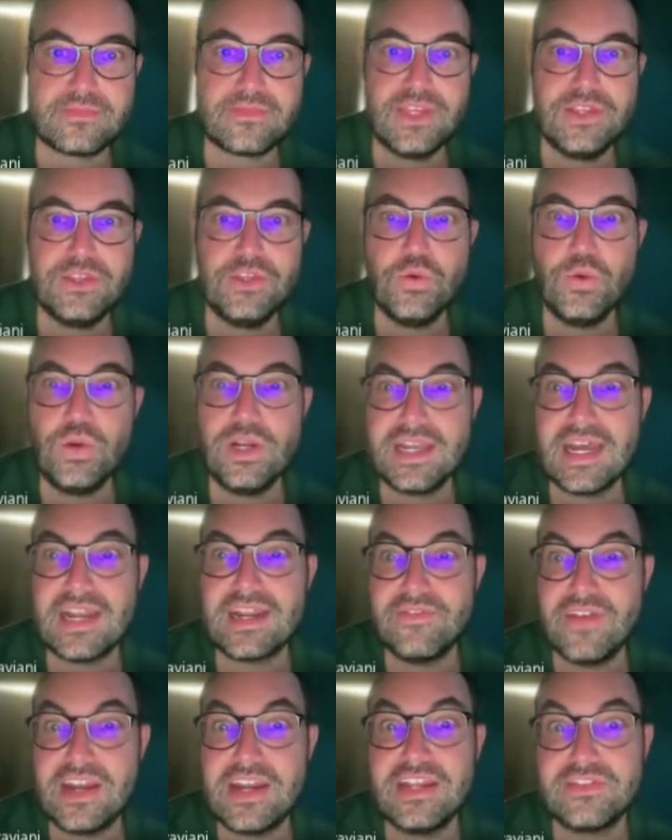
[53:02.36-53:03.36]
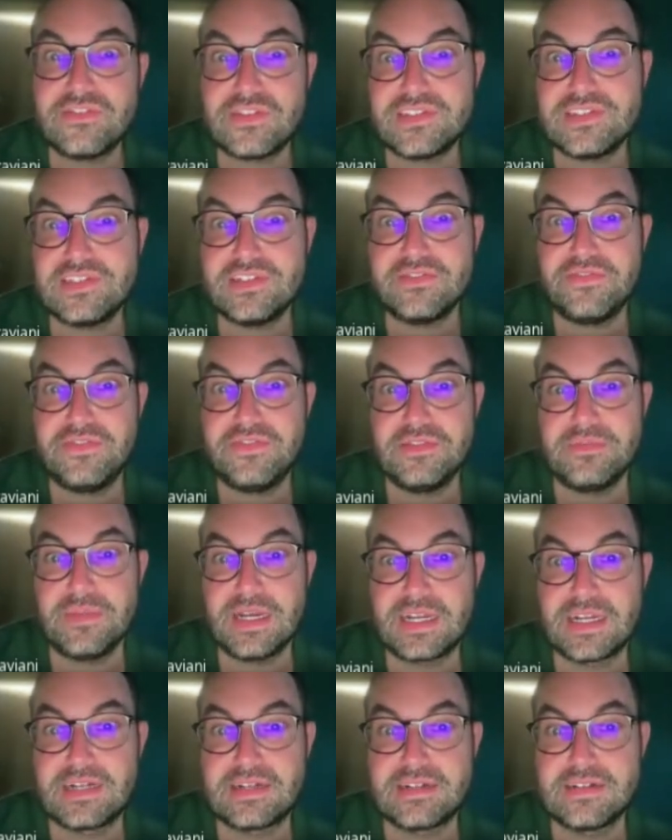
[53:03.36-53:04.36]
you will get a very interesting
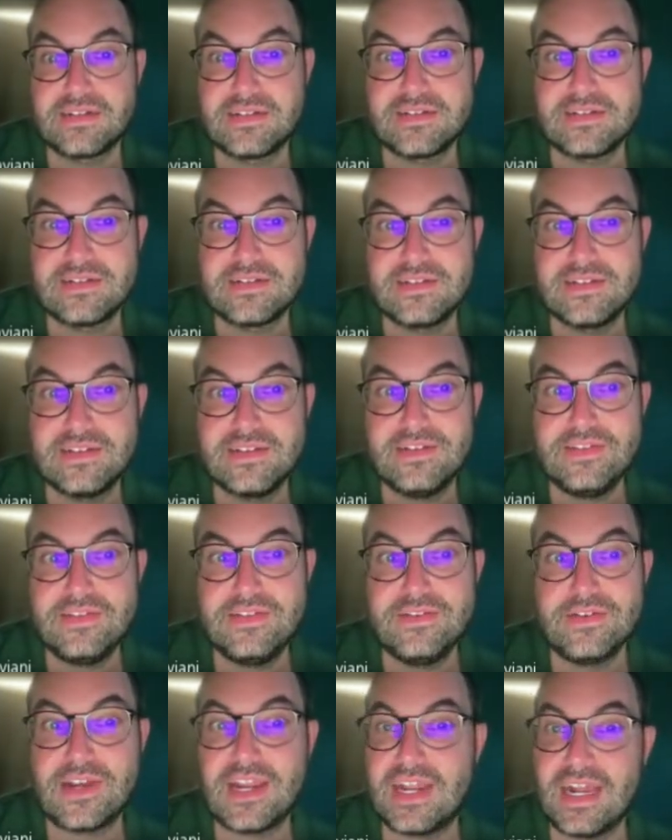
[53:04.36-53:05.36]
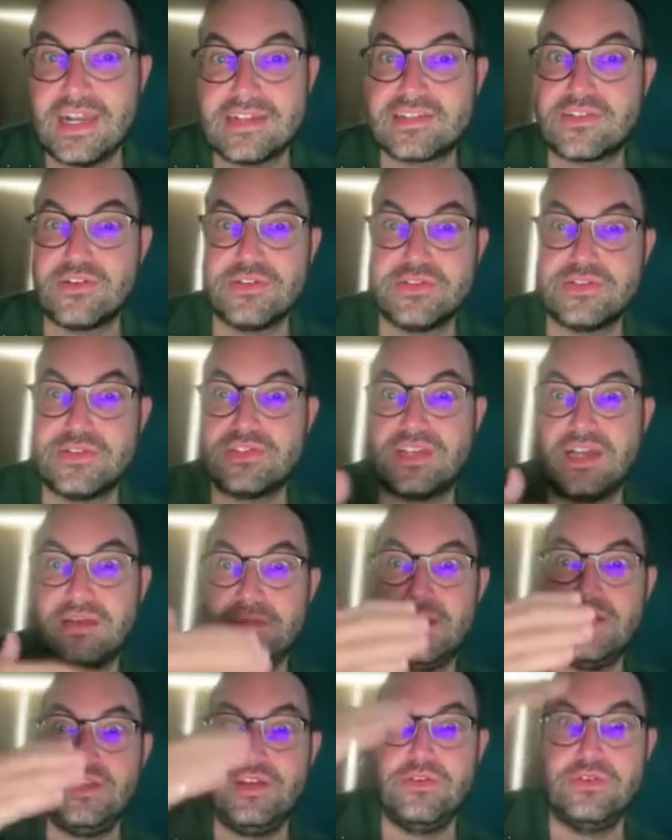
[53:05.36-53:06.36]
feedback. You can ask also
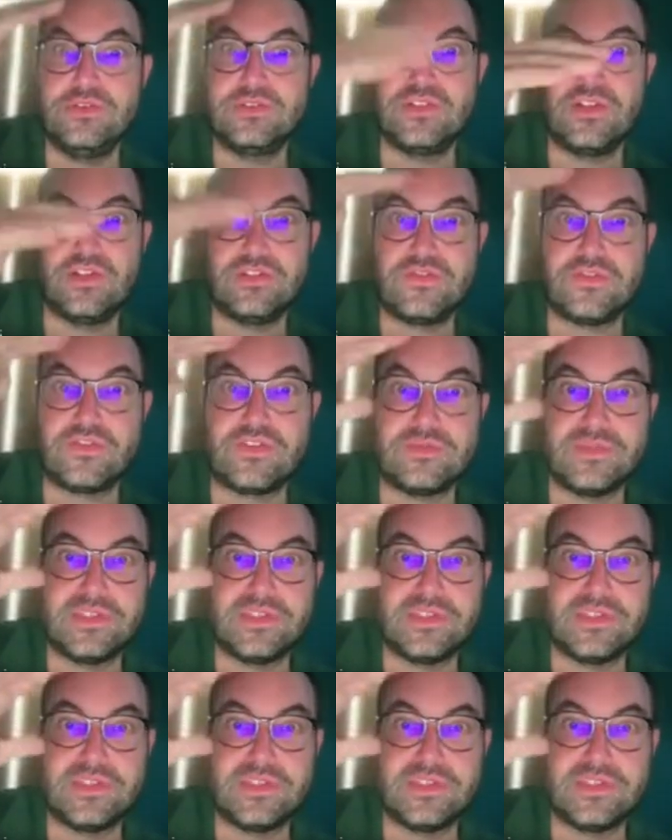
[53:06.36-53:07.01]
somebody who's not from the